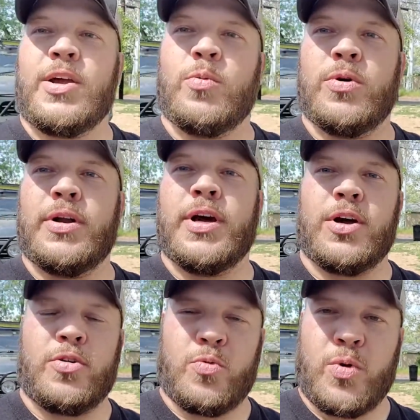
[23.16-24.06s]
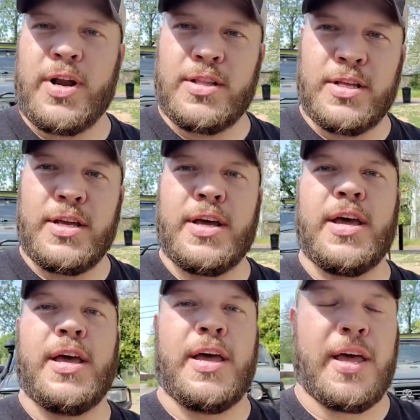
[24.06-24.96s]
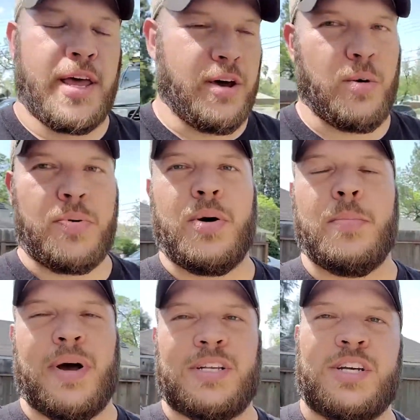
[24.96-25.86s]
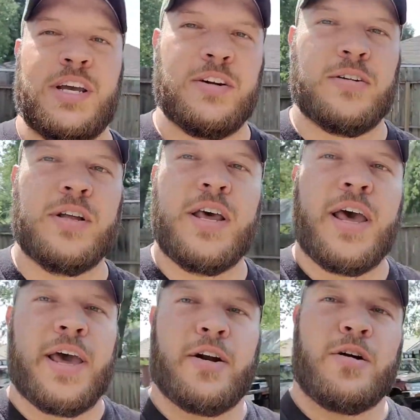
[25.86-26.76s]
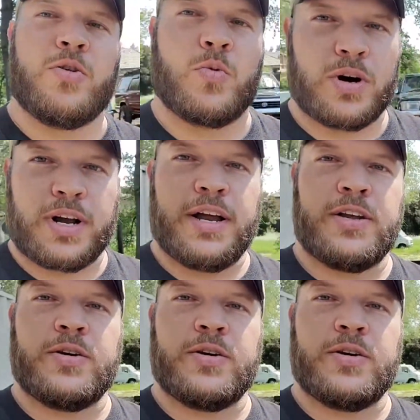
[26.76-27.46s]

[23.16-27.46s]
would greatly help my channel and all the work I do